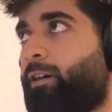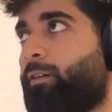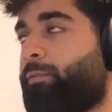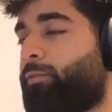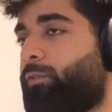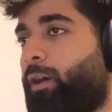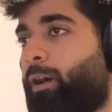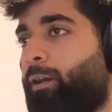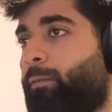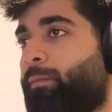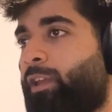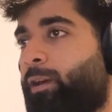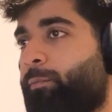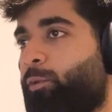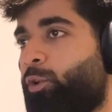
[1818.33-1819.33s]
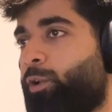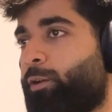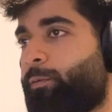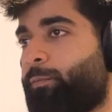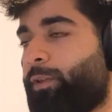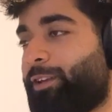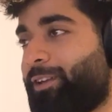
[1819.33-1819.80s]
I mean, I'm
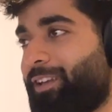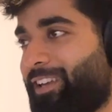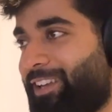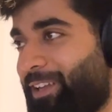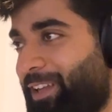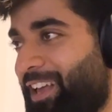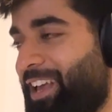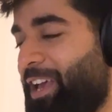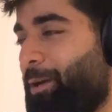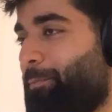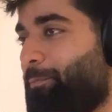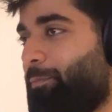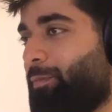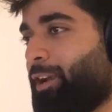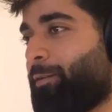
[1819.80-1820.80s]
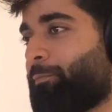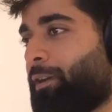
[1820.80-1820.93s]
gonna bring